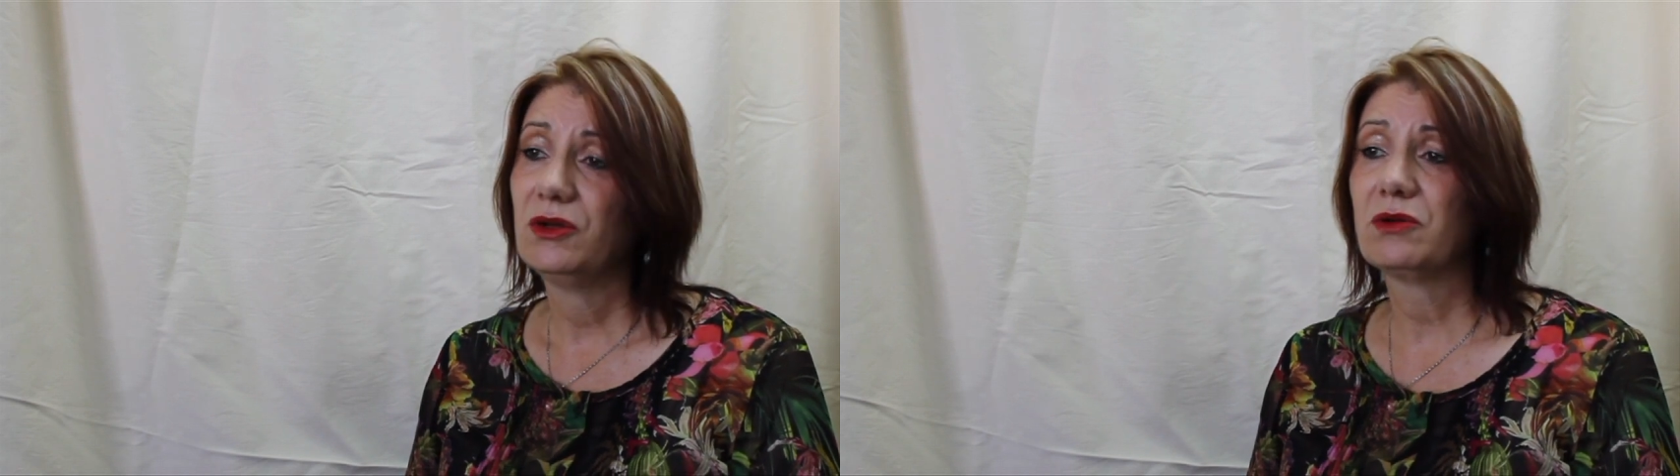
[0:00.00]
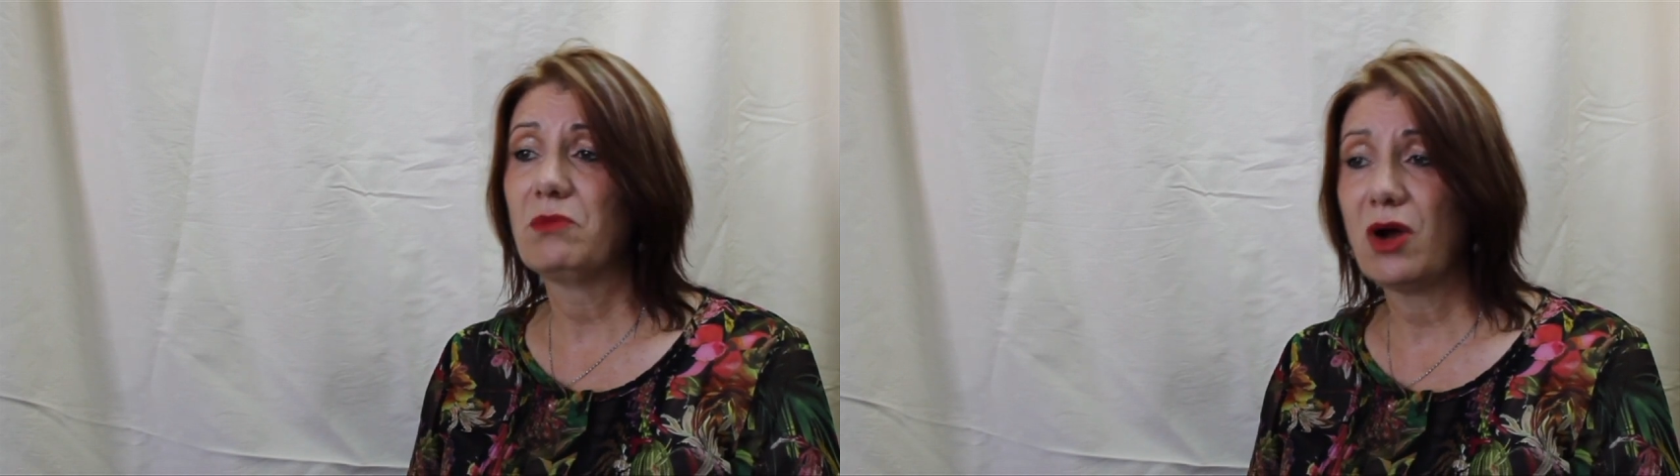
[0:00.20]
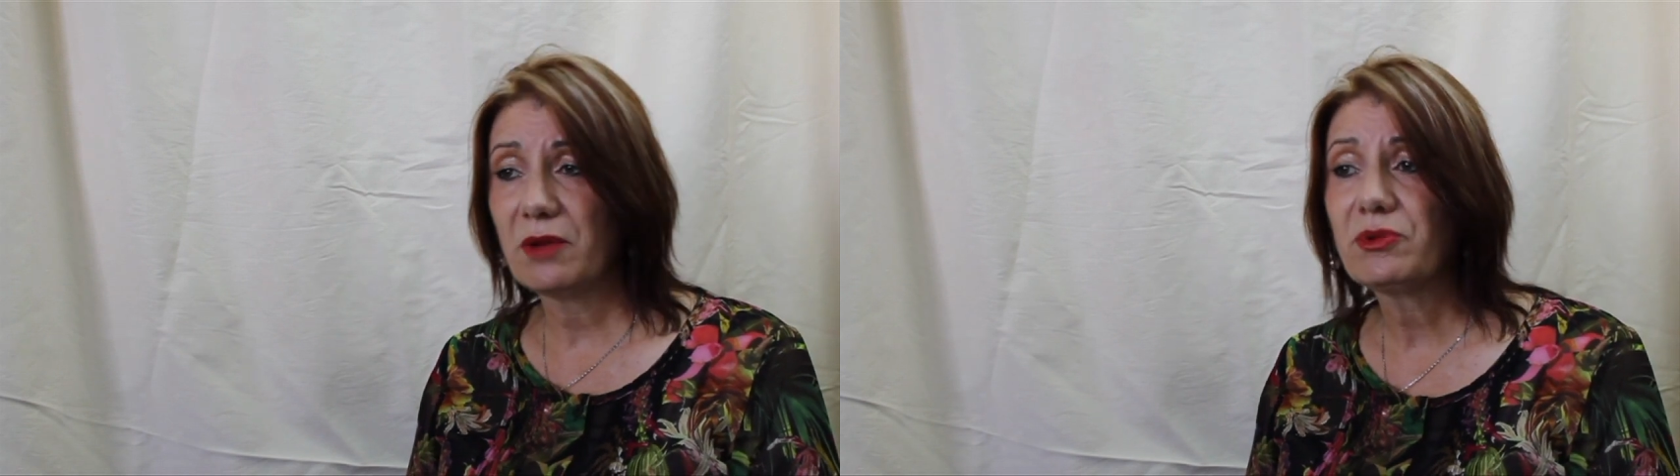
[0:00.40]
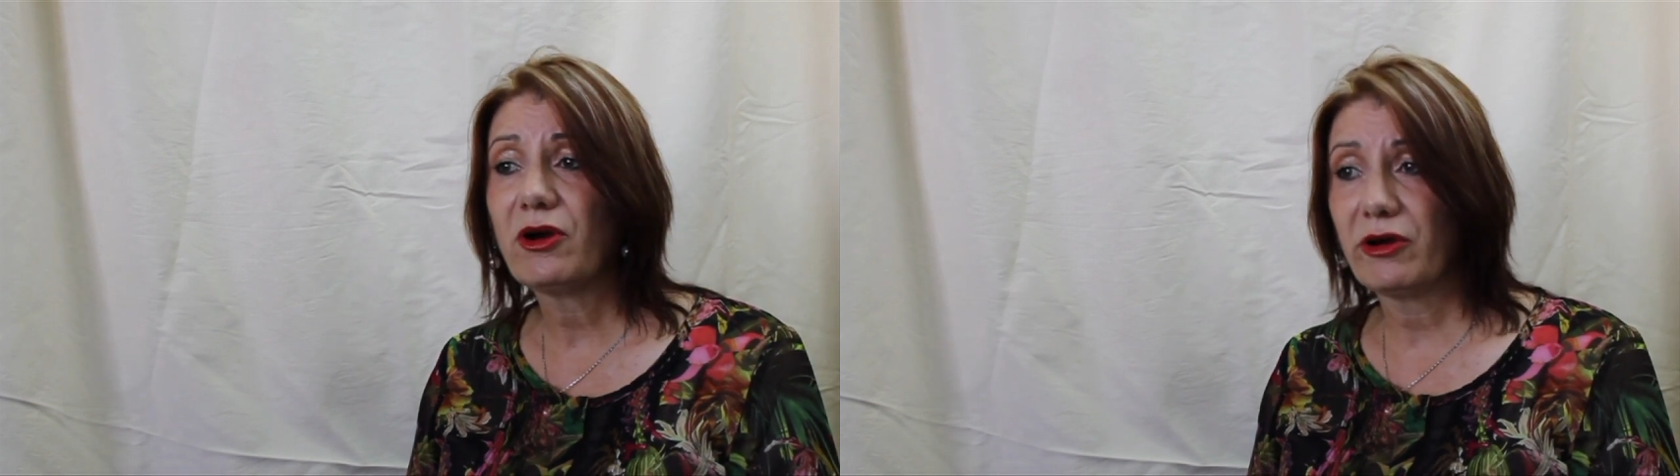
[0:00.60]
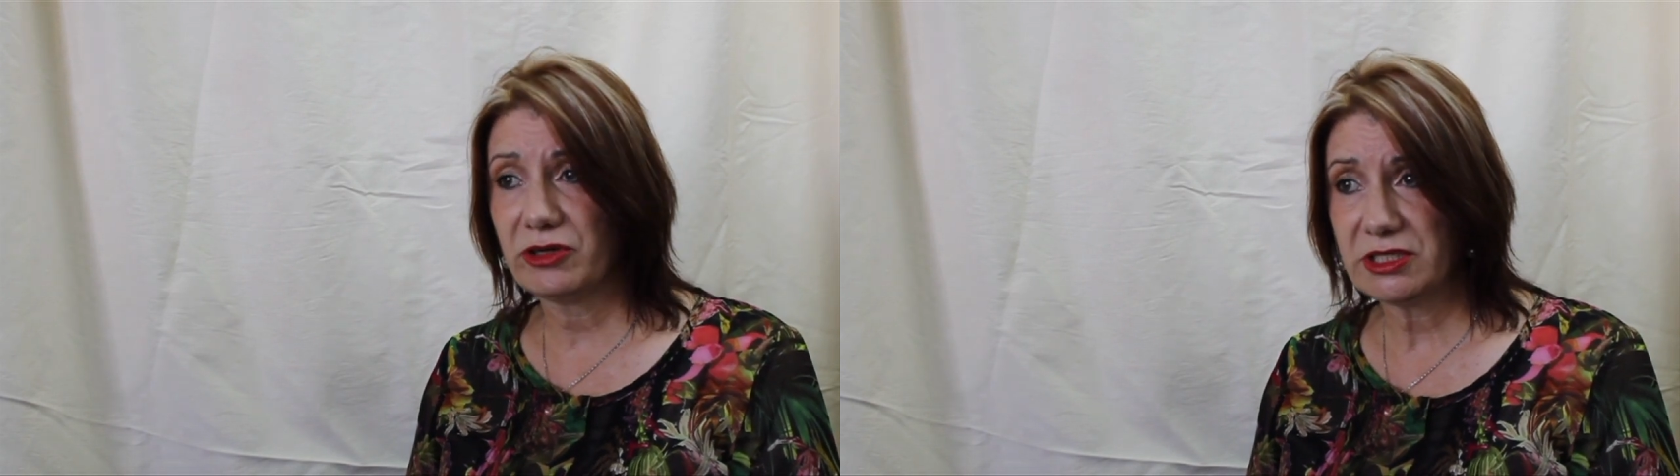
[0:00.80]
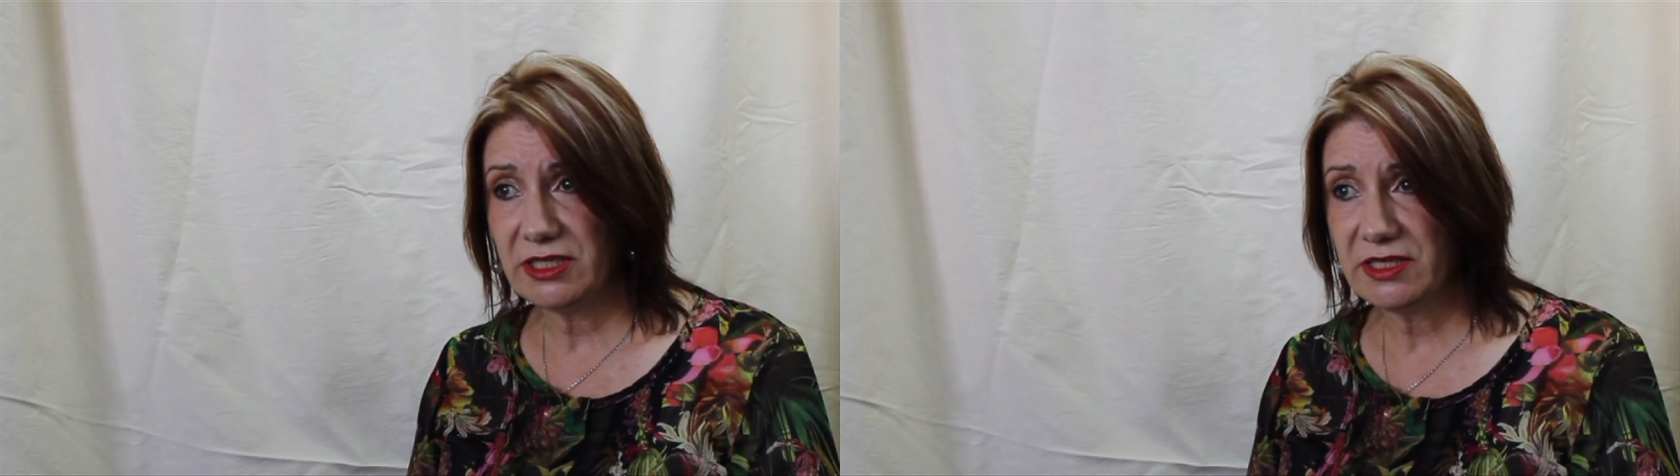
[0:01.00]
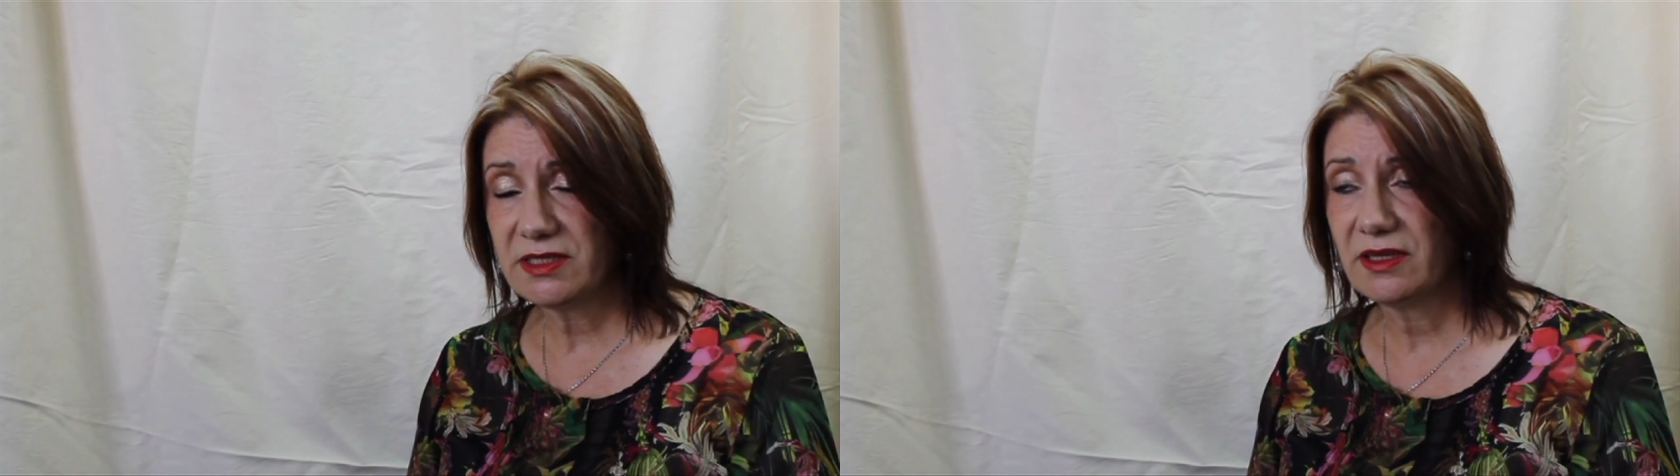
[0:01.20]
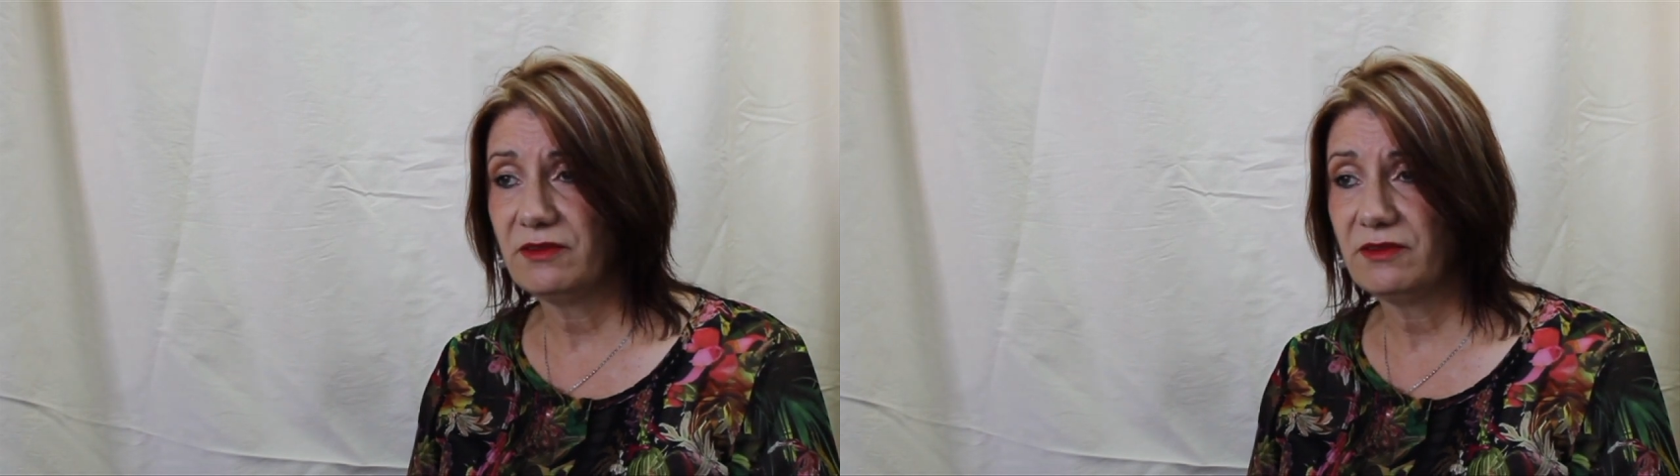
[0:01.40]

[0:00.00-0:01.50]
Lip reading: Look, my priorities